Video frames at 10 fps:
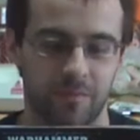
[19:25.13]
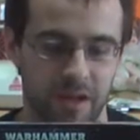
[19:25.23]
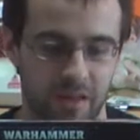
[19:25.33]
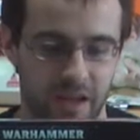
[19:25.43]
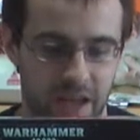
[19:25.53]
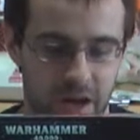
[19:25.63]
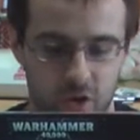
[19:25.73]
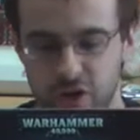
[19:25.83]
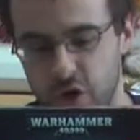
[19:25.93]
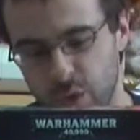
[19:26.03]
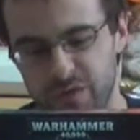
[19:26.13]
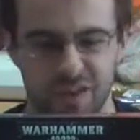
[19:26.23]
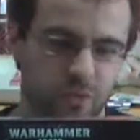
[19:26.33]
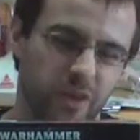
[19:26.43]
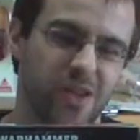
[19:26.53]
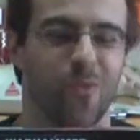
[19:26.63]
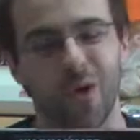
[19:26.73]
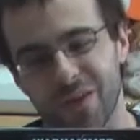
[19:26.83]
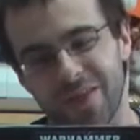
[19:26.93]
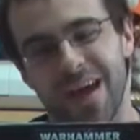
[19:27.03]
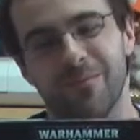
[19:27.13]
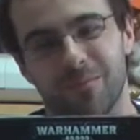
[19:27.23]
about like how you know if it's really worth that